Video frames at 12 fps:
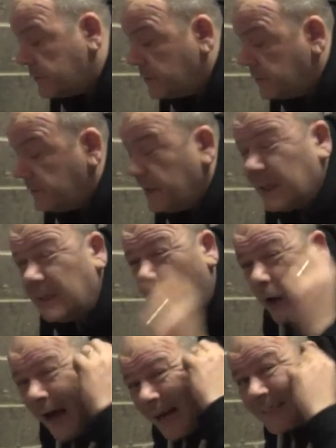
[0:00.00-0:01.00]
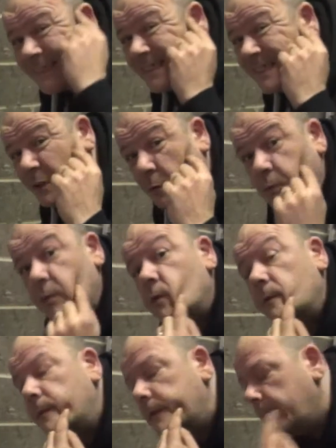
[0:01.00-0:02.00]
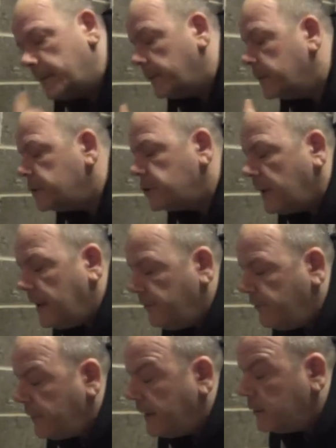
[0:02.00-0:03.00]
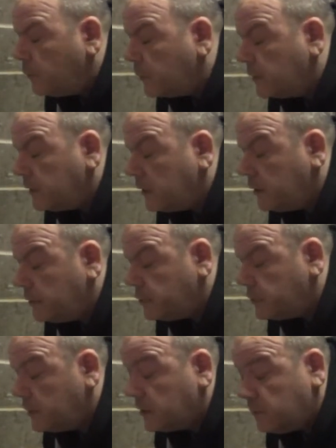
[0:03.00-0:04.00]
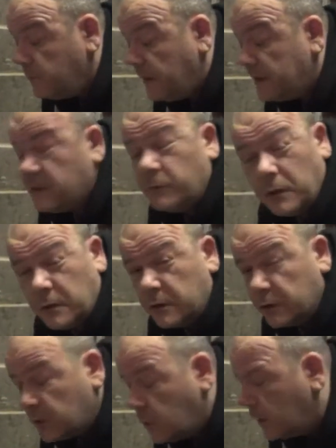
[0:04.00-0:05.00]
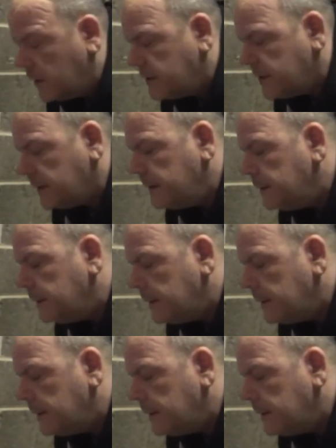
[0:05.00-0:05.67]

around your ear, like what actors use. I'm going to try and find one of those, because first of all they're good quality,